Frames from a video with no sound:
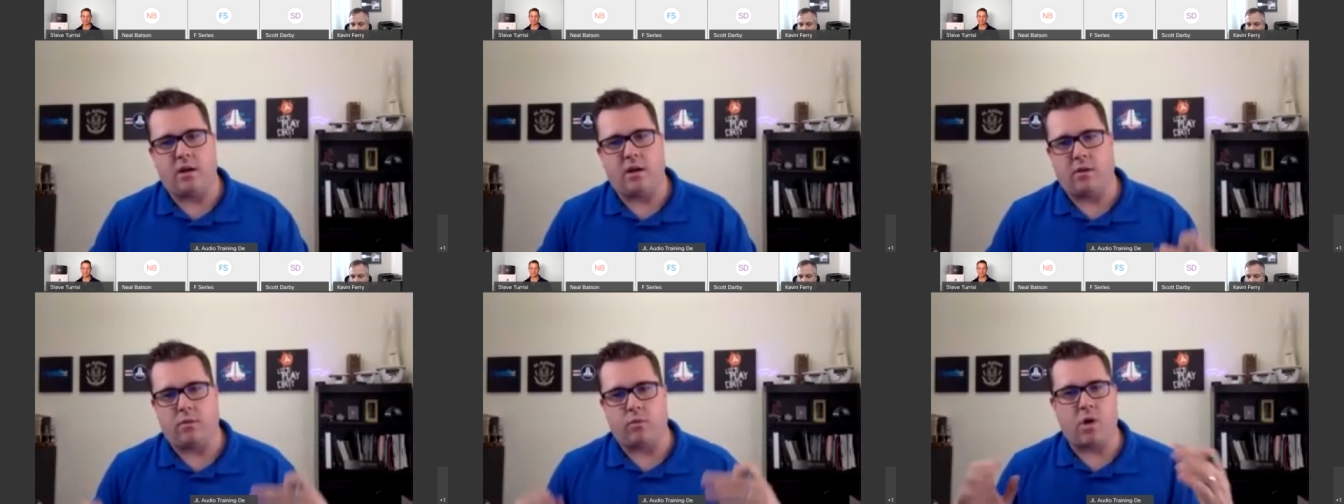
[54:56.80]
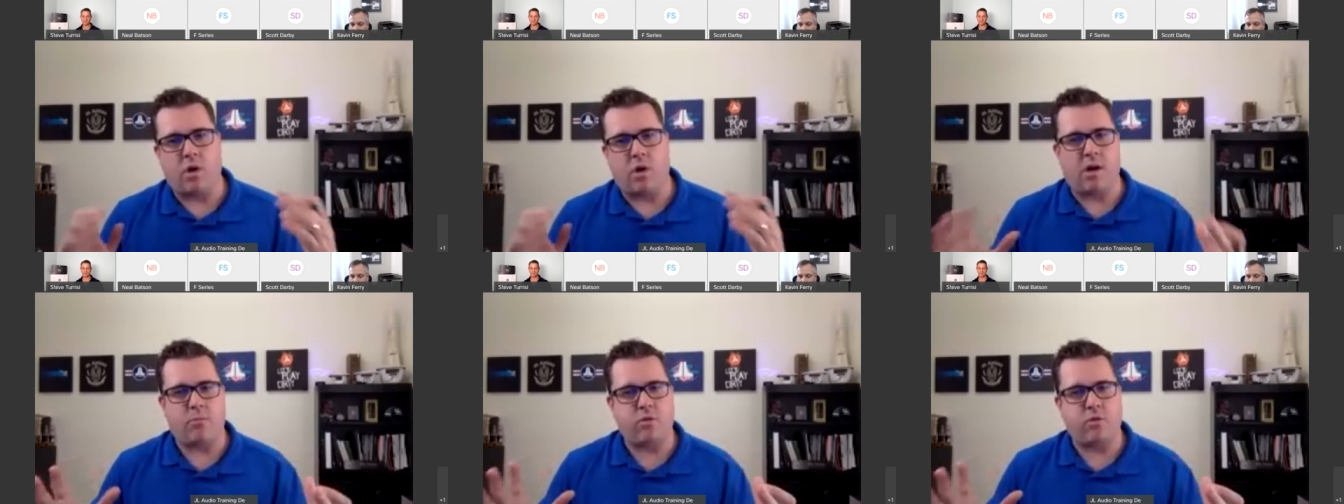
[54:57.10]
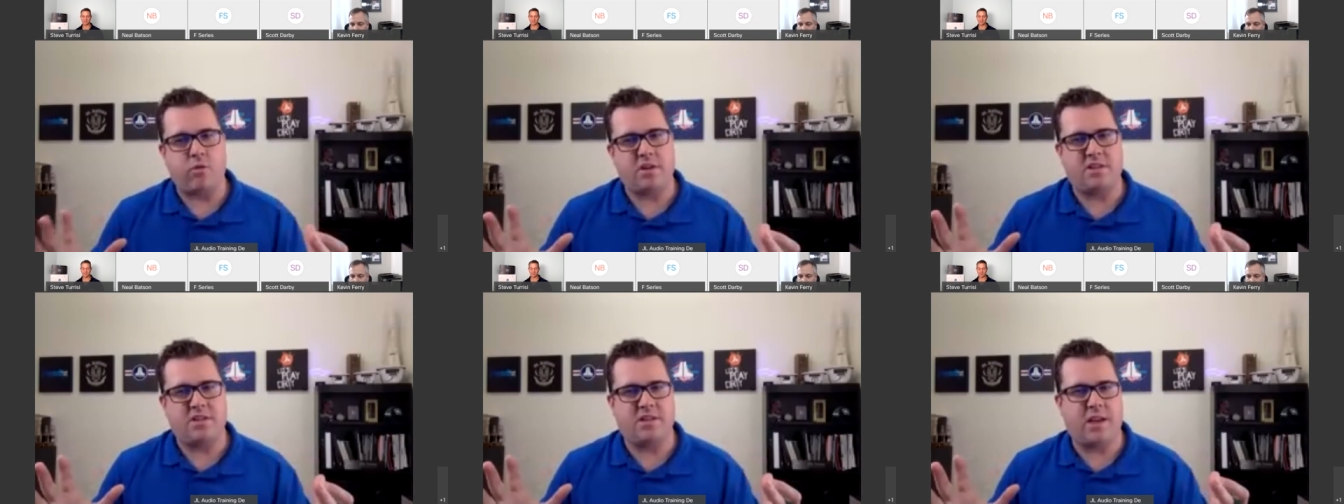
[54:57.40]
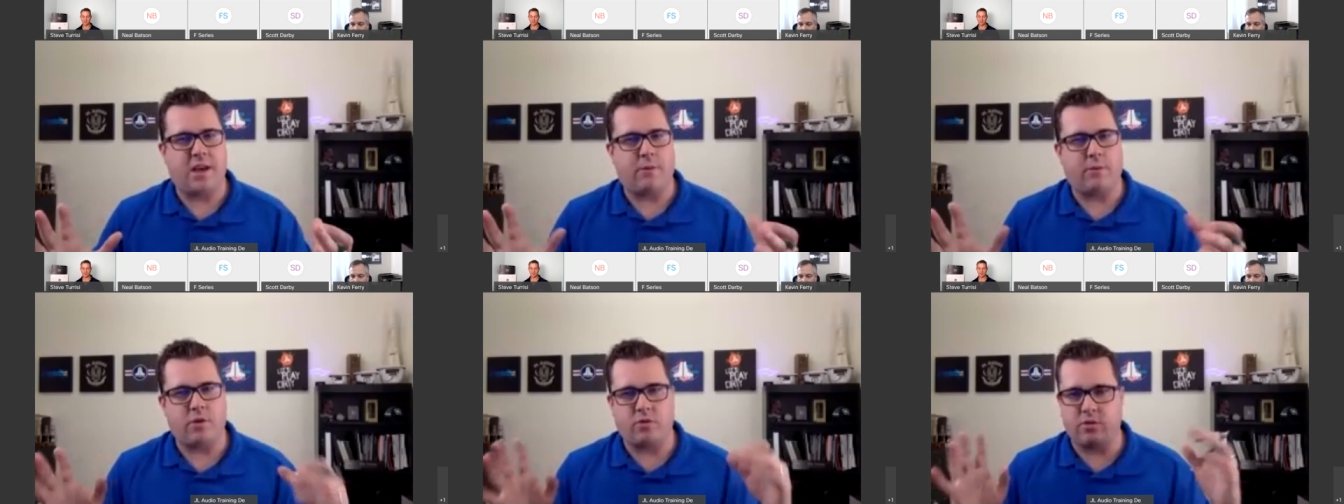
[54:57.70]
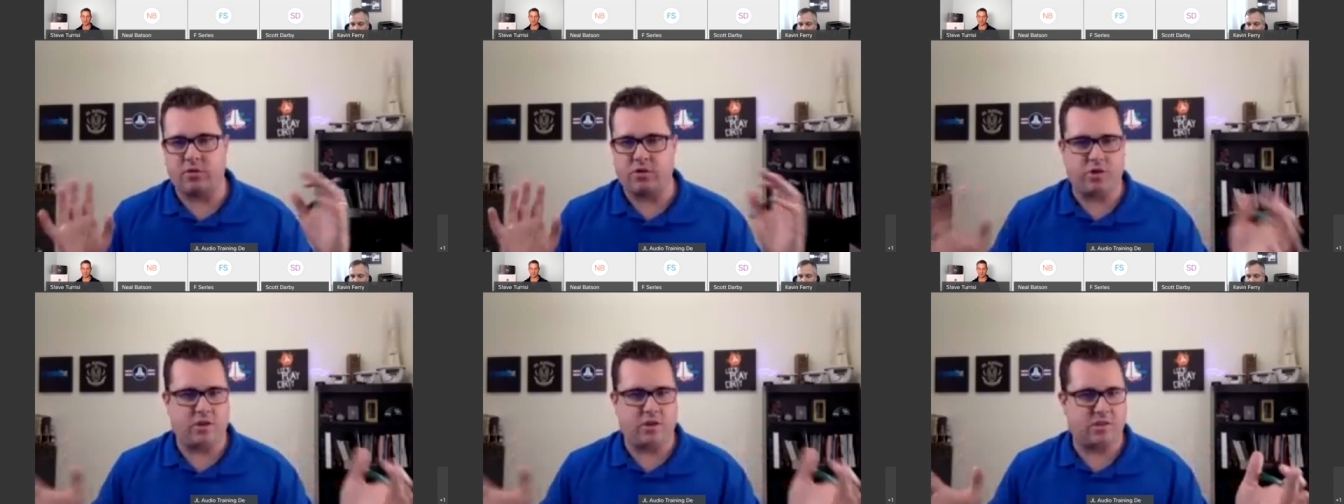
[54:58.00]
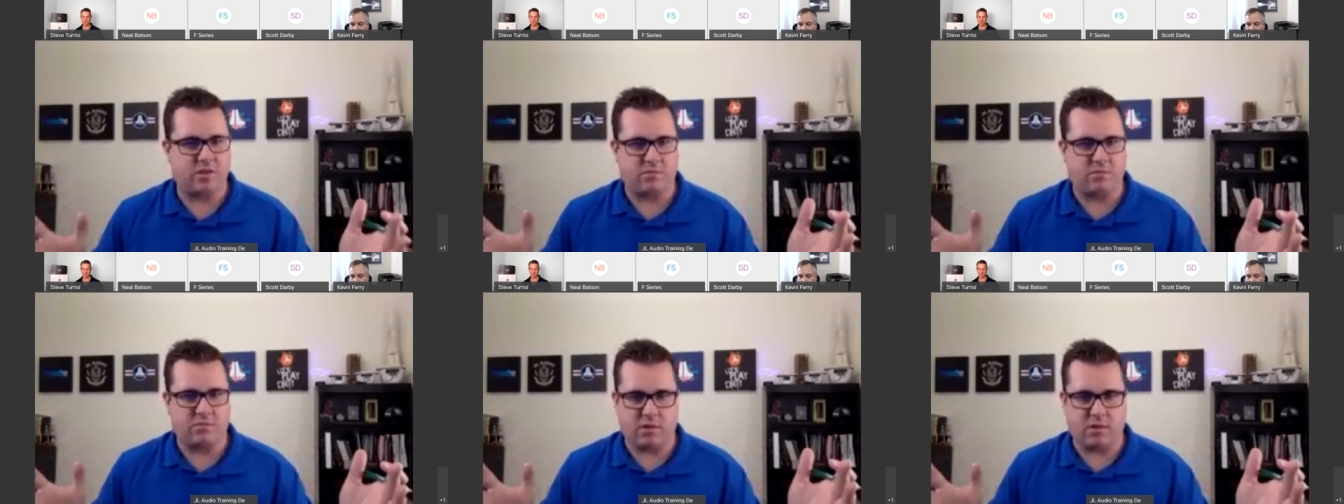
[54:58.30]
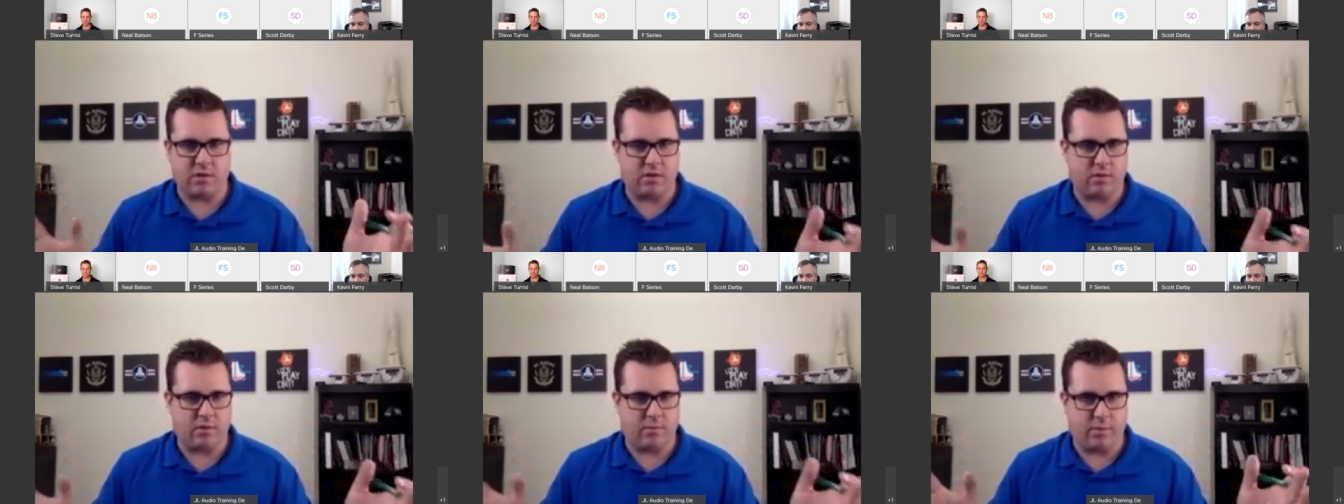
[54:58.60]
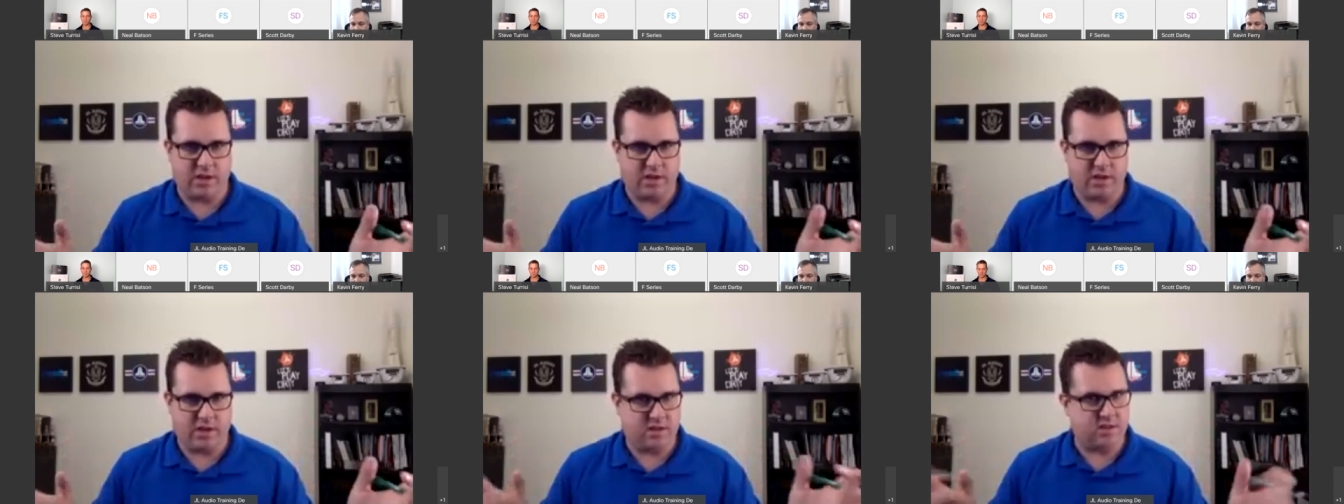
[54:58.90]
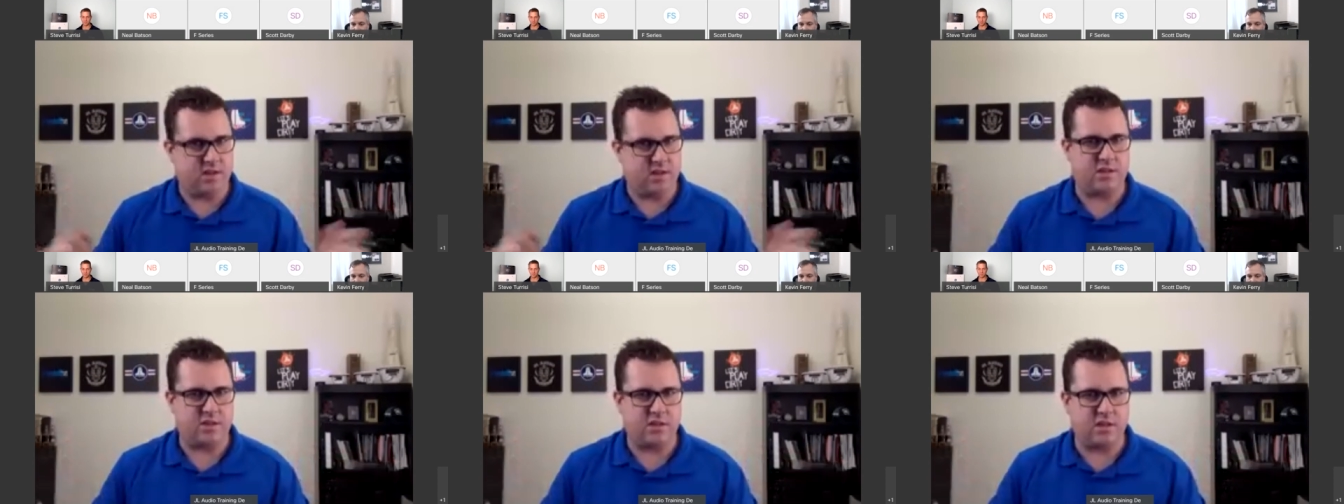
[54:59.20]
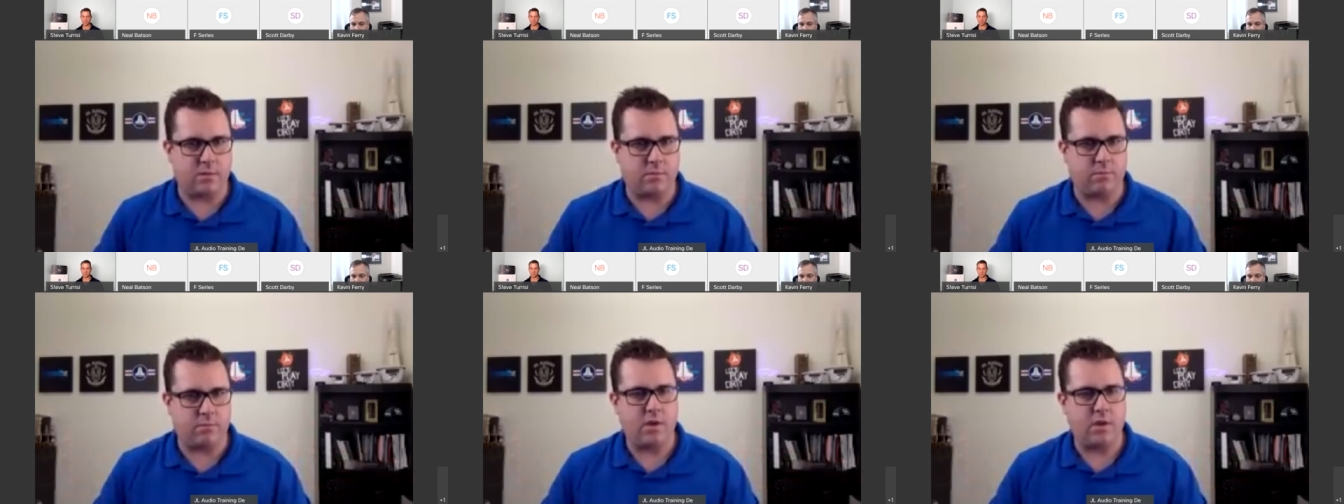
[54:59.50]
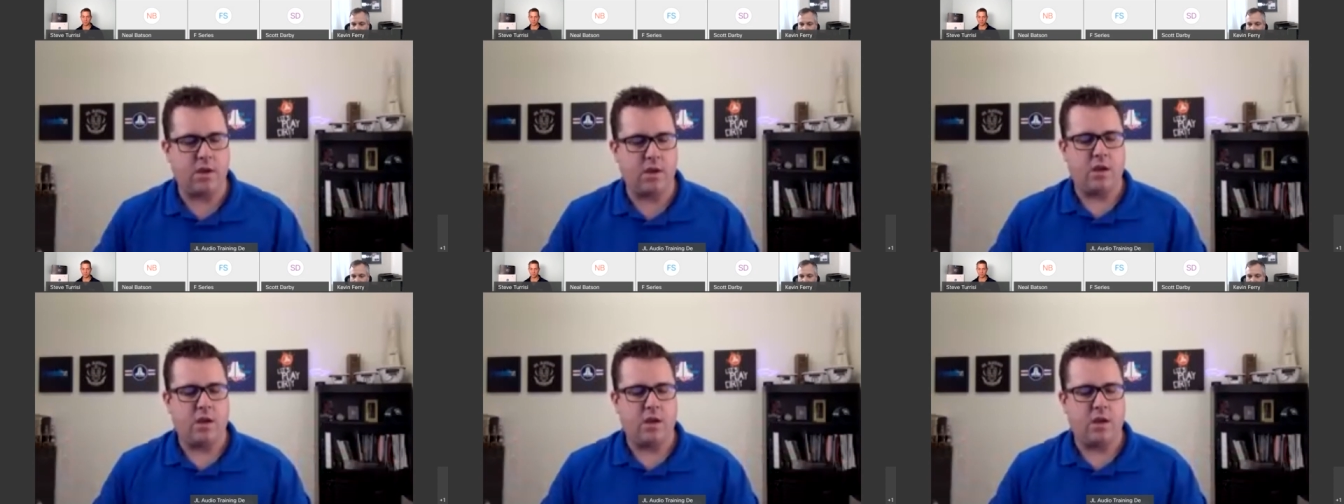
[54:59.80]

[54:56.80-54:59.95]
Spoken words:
a raw preset, which was just the base system.